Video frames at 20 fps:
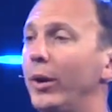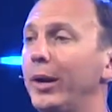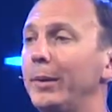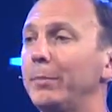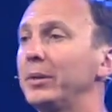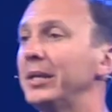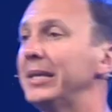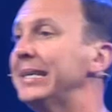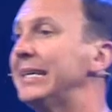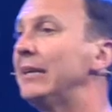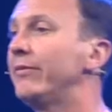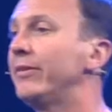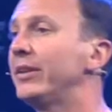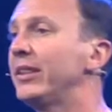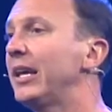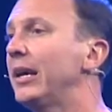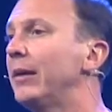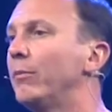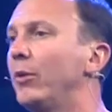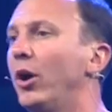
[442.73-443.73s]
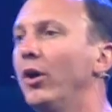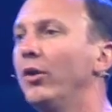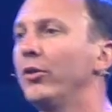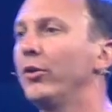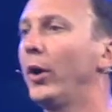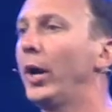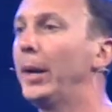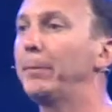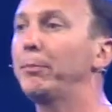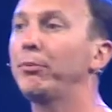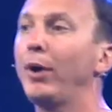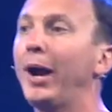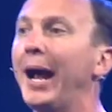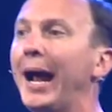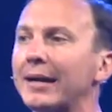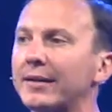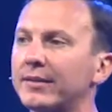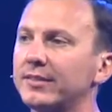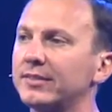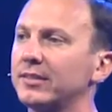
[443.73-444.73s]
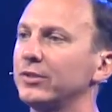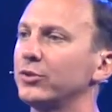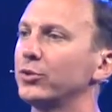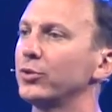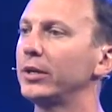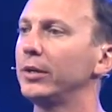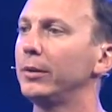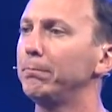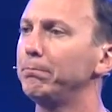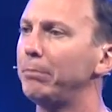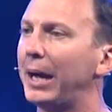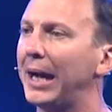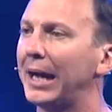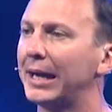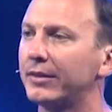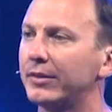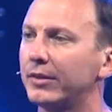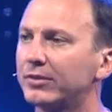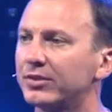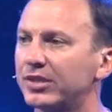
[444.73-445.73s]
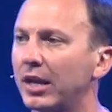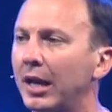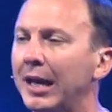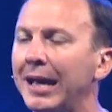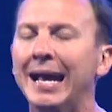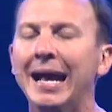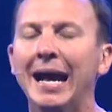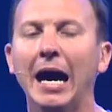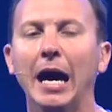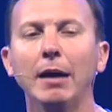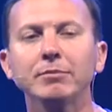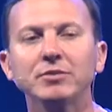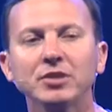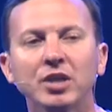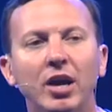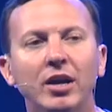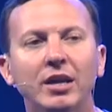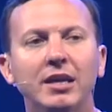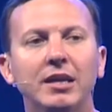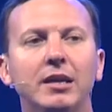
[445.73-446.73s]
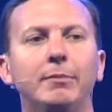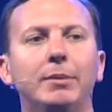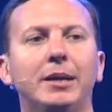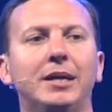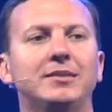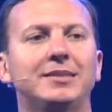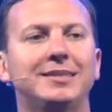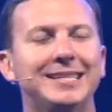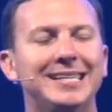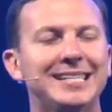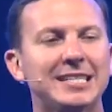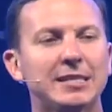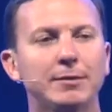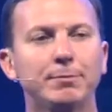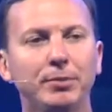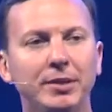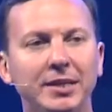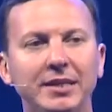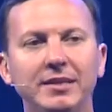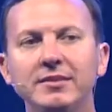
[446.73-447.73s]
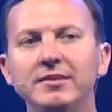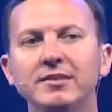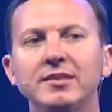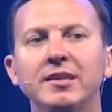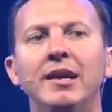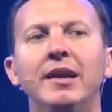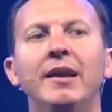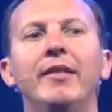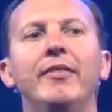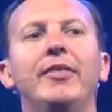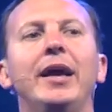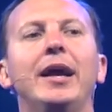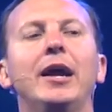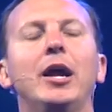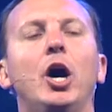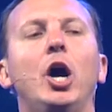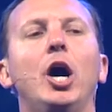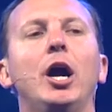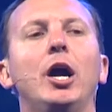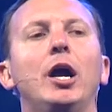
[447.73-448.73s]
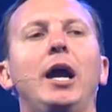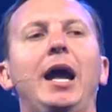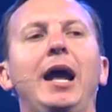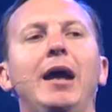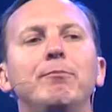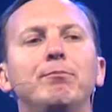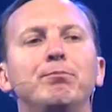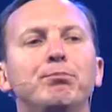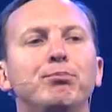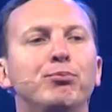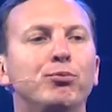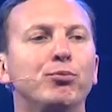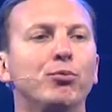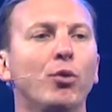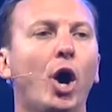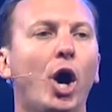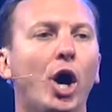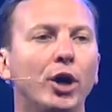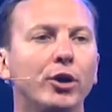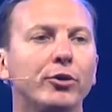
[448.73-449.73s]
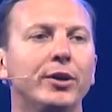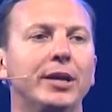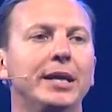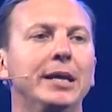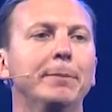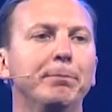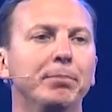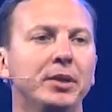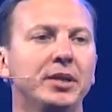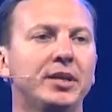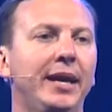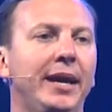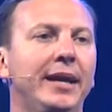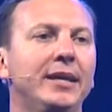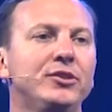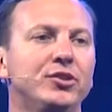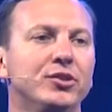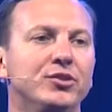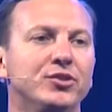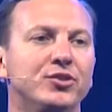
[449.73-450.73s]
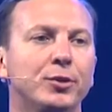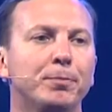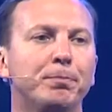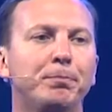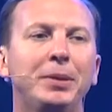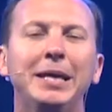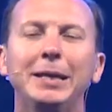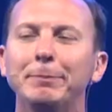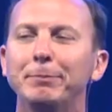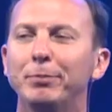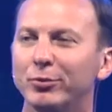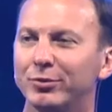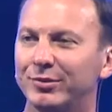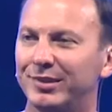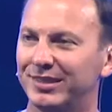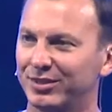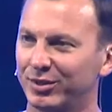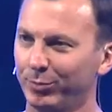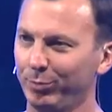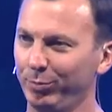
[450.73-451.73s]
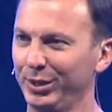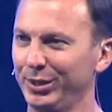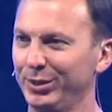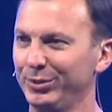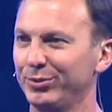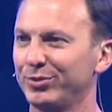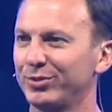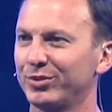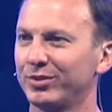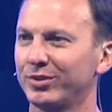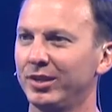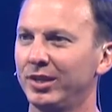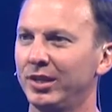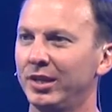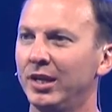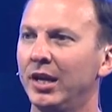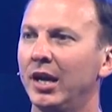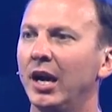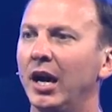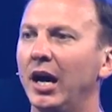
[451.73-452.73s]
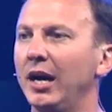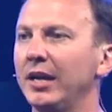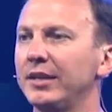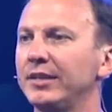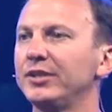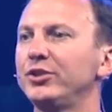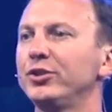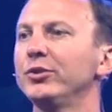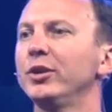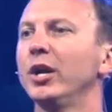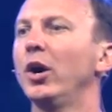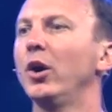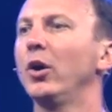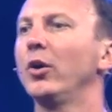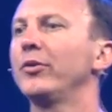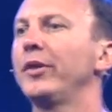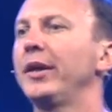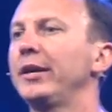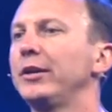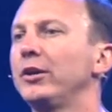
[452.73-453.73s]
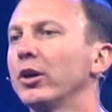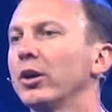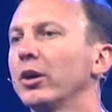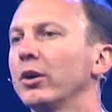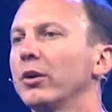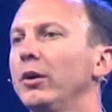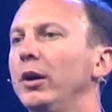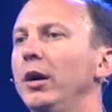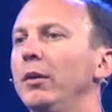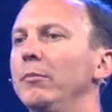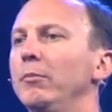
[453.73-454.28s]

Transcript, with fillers: I believe in them, although I practice and try to embody those. I'm talking about disciplines that are, have broader implications. They're people disciplines. Uh, did you know that your uh,